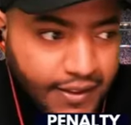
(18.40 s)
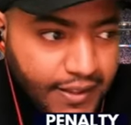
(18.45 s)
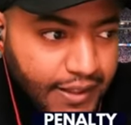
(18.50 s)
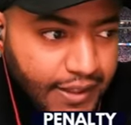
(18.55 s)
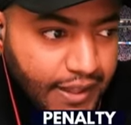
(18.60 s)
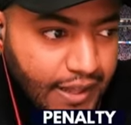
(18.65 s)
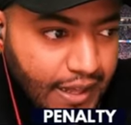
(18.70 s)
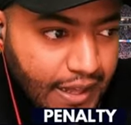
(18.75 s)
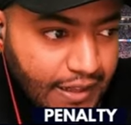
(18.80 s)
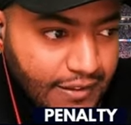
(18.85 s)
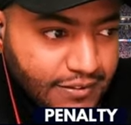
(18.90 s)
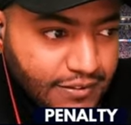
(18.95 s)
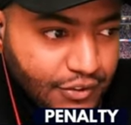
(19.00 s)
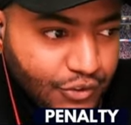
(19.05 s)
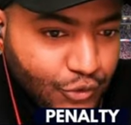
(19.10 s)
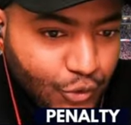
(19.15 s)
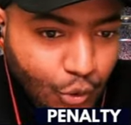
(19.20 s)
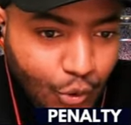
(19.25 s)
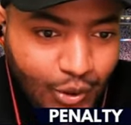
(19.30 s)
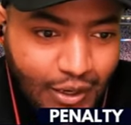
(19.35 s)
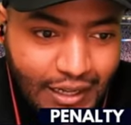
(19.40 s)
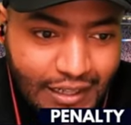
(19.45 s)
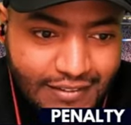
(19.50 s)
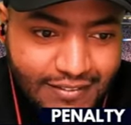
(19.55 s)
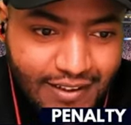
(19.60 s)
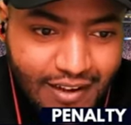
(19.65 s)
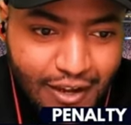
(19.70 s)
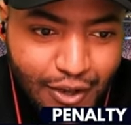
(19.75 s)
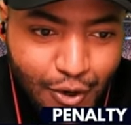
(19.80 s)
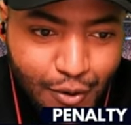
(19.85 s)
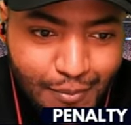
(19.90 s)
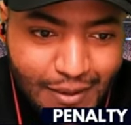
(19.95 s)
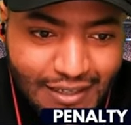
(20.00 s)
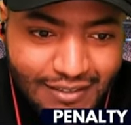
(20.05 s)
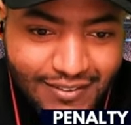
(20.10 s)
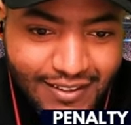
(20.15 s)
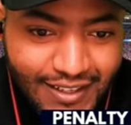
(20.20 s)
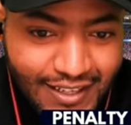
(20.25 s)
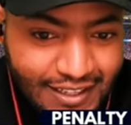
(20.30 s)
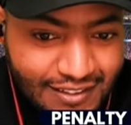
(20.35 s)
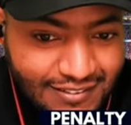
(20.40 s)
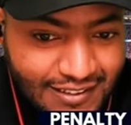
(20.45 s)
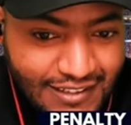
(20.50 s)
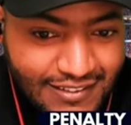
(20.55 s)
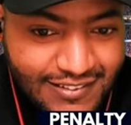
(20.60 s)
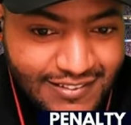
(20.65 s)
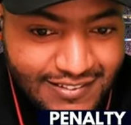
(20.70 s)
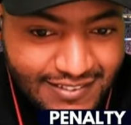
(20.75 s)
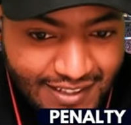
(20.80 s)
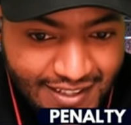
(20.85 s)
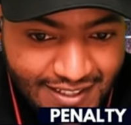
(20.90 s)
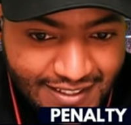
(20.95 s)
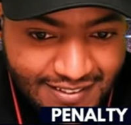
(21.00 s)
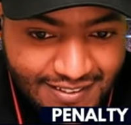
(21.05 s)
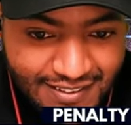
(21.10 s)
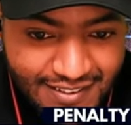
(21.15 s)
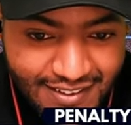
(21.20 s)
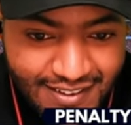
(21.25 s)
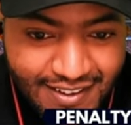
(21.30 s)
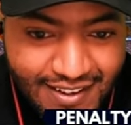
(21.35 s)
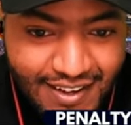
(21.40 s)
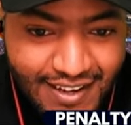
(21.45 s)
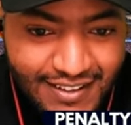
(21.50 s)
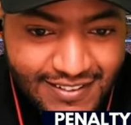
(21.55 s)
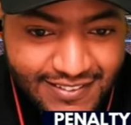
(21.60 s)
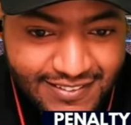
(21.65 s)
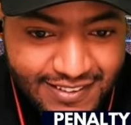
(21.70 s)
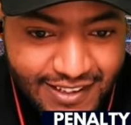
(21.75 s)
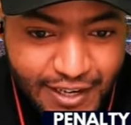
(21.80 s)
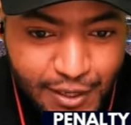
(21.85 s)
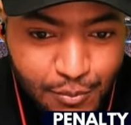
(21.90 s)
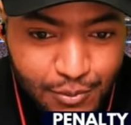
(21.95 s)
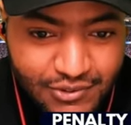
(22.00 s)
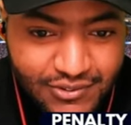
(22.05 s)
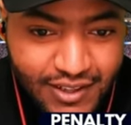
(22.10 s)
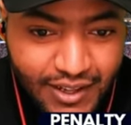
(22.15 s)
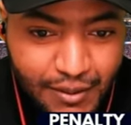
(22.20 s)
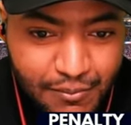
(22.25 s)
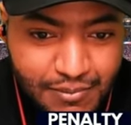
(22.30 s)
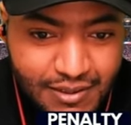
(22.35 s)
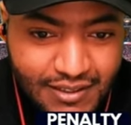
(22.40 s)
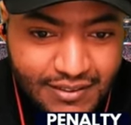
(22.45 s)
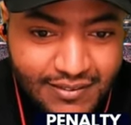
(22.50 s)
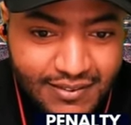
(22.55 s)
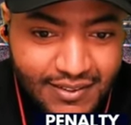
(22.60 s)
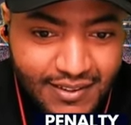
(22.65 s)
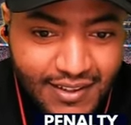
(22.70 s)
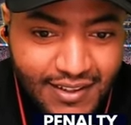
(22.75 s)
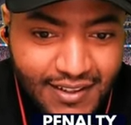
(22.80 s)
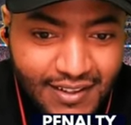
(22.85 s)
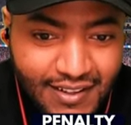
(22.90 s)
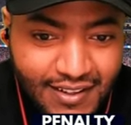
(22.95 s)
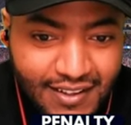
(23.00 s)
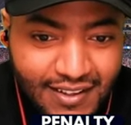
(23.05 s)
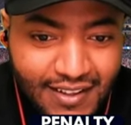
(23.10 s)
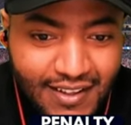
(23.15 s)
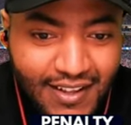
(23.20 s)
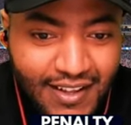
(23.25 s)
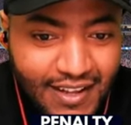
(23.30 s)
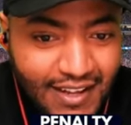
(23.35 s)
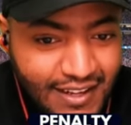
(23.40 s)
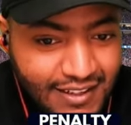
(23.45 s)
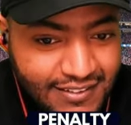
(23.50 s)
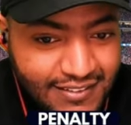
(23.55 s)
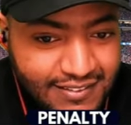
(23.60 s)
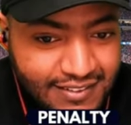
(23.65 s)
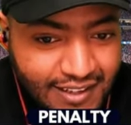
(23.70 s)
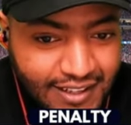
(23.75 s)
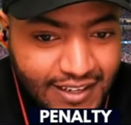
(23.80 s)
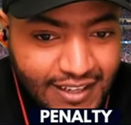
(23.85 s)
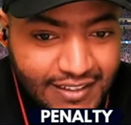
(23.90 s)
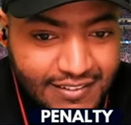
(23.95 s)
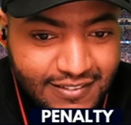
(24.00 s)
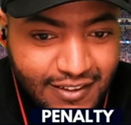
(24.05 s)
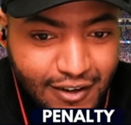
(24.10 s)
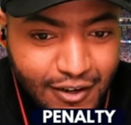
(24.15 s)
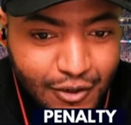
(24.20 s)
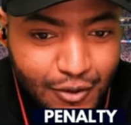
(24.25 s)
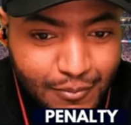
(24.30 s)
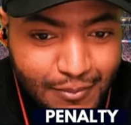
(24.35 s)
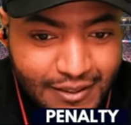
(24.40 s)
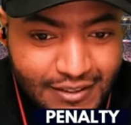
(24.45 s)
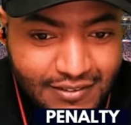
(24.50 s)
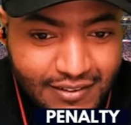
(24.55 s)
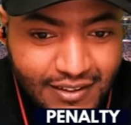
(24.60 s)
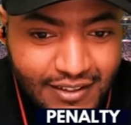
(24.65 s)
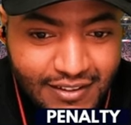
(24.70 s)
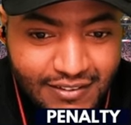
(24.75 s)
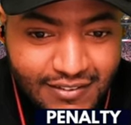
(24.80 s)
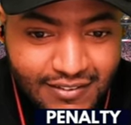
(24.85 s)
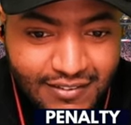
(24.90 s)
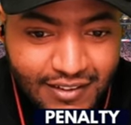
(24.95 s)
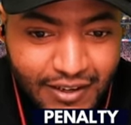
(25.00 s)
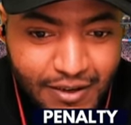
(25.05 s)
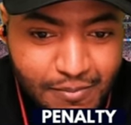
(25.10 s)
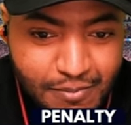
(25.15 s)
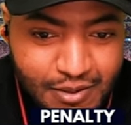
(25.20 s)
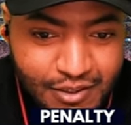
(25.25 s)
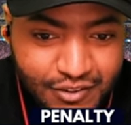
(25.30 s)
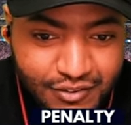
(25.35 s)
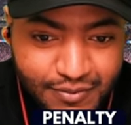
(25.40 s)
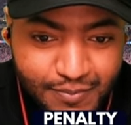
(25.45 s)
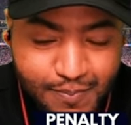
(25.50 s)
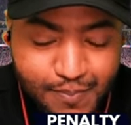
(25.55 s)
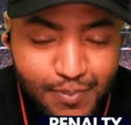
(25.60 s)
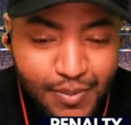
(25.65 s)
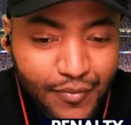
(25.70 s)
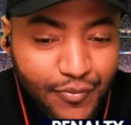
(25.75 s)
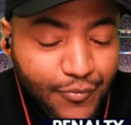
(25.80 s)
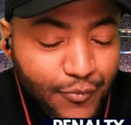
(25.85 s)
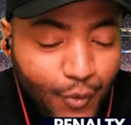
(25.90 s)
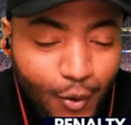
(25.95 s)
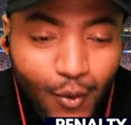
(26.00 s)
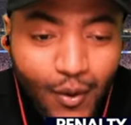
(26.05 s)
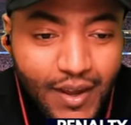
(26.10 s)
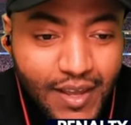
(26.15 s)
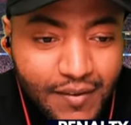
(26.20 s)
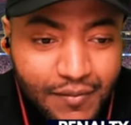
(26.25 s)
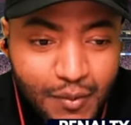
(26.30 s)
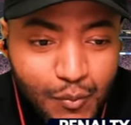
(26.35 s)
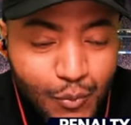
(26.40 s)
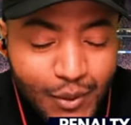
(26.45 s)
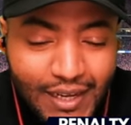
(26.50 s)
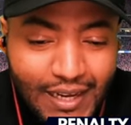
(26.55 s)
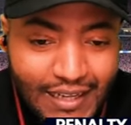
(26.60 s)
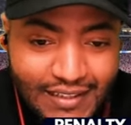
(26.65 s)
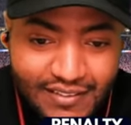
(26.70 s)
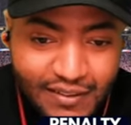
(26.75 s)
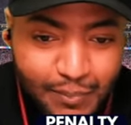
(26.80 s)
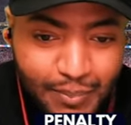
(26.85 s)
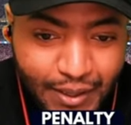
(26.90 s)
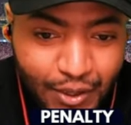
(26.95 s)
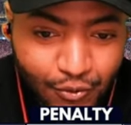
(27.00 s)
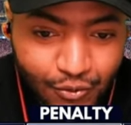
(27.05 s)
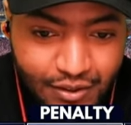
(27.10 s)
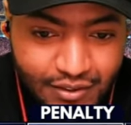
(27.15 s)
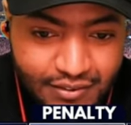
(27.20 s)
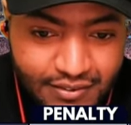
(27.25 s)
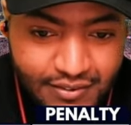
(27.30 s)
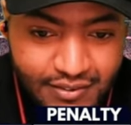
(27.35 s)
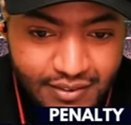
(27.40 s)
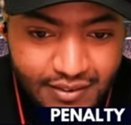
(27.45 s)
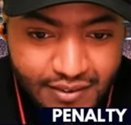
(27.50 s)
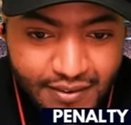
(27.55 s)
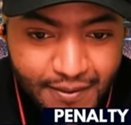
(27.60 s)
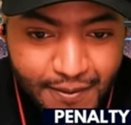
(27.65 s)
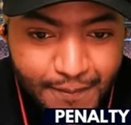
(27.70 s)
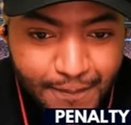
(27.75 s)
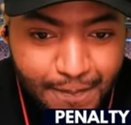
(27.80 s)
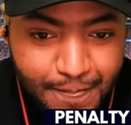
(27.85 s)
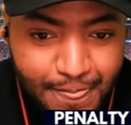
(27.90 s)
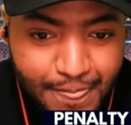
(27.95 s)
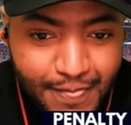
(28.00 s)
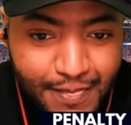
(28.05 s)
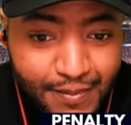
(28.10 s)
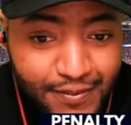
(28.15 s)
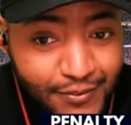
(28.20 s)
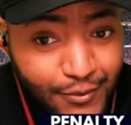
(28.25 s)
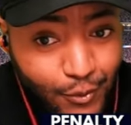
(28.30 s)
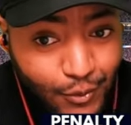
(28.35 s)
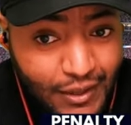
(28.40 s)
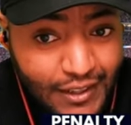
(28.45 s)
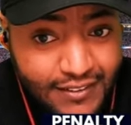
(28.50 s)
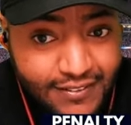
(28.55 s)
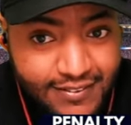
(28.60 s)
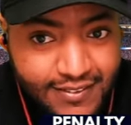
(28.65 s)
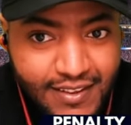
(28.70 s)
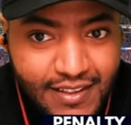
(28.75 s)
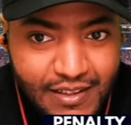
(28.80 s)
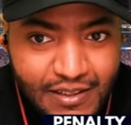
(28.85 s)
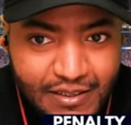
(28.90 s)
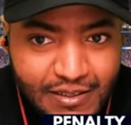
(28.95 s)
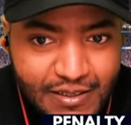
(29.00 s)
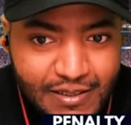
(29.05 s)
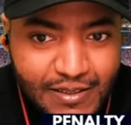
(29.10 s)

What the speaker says: He has to score. Lautaro Martinez, I said he was going to miss. I said Lautaro Martinez is going to miss before even we got to penalties. So let's see.